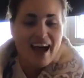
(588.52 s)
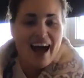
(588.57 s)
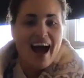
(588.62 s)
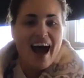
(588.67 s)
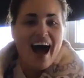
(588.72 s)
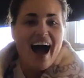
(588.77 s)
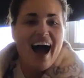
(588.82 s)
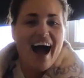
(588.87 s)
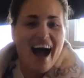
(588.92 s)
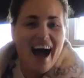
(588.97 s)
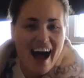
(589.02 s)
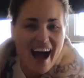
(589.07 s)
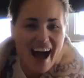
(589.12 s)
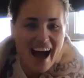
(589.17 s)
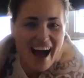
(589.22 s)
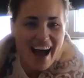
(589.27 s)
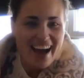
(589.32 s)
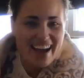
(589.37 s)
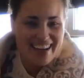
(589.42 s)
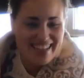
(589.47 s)

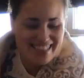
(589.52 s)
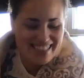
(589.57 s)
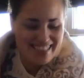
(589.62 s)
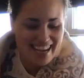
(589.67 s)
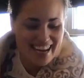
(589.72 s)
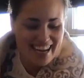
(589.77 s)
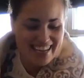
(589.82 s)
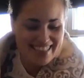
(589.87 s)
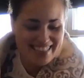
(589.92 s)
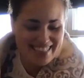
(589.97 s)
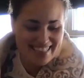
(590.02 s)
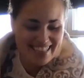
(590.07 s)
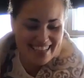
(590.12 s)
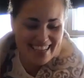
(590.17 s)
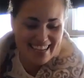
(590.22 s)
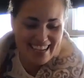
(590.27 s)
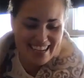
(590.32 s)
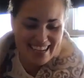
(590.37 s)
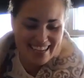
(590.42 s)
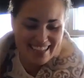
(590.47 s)
Hi,
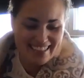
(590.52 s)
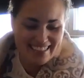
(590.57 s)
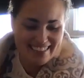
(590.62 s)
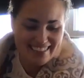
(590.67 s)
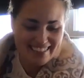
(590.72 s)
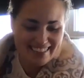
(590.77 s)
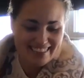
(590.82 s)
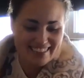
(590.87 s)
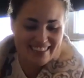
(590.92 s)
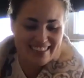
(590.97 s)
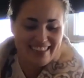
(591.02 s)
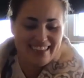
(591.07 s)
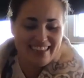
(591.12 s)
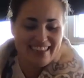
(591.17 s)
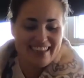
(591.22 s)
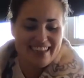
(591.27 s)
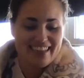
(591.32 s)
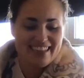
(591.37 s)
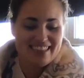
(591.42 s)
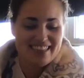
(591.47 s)
Jason.
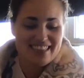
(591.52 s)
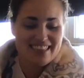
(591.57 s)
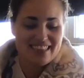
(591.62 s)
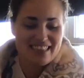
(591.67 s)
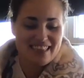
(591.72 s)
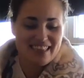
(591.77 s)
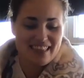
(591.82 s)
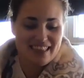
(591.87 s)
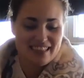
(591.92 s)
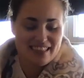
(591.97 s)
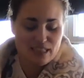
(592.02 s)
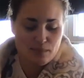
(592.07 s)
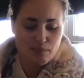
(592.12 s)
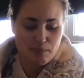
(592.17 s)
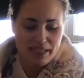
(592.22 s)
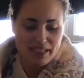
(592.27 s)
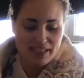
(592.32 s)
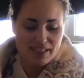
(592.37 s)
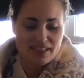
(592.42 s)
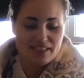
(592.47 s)
His
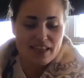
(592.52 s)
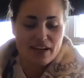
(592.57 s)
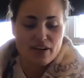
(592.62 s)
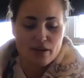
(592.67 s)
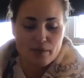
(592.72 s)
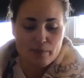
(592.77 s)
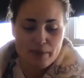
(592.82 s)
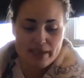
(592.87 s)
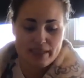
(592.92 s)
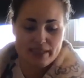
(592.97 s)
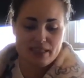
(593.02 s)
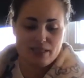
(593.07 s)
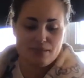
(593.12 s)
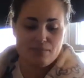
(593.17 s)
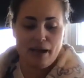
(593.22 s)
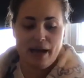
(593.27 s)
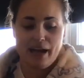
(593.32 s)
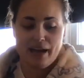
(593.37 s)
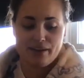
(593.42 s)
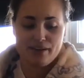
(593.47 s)
speech therapist
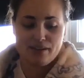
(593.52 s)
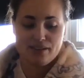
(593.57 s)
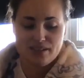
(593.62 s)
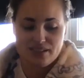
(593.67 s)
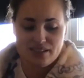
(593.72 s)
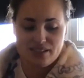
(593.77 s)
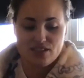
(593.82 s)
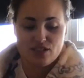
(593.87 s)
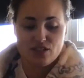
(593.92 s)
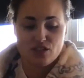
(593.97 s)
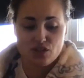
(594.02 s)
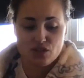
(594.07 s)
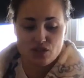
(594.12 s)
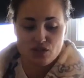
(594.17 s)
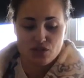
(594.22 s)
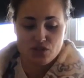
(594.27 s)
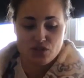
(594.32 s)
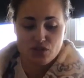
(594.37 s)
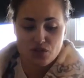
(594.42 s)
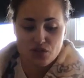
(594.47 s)
smiles,
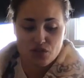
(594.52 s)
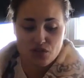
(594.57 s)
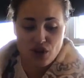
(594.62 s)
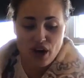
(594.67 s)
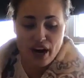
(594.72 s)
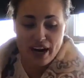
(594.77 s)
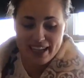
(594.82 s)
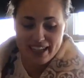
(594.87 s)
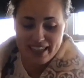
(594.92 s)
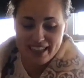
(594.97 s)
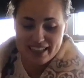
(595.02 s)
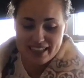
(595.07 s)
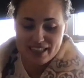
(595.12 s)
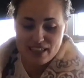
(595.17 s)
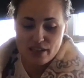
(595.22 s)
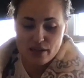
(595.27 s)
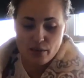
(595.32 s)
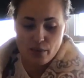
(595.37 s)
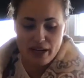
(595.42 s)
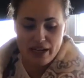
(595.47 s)
striding into
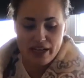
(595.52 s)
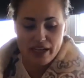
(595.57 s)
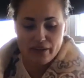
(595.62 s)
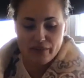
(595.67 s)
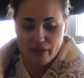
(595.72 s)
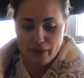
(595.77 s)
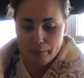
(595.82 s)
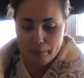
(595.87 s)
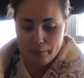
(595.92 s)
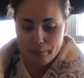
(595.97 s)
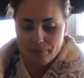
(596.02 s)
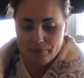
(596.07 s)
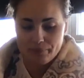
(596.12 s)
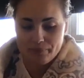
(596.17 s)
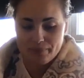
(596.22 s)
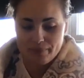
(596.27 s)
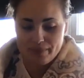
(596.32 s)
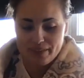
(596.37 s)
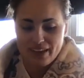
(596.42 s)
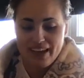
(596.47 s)
the waiting room.
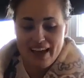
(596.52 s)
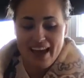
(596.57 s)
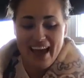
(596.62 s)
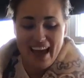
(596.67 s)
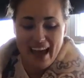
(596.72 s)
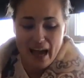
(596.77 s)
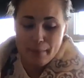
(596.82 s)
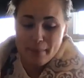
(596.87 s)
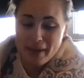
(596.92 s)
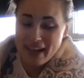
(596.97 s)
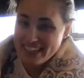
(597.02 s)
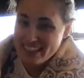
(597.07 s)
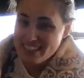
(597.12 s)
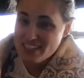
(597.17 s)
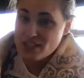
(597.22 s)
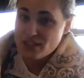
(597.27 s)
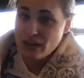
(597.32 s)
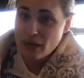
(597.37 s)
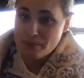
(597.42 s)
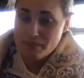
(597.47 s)
Am I
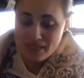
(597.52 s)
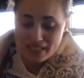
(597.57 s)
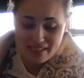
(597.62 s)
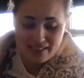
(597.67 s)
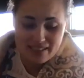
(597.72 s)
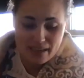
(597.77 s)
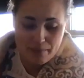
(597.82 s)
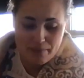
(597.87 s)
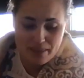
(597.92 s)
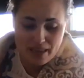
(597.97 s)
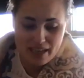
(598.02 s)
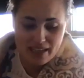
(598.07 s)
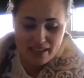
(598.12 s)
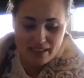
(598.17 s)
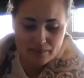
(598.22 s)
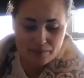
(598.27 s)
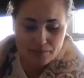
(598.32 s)
interrupting something?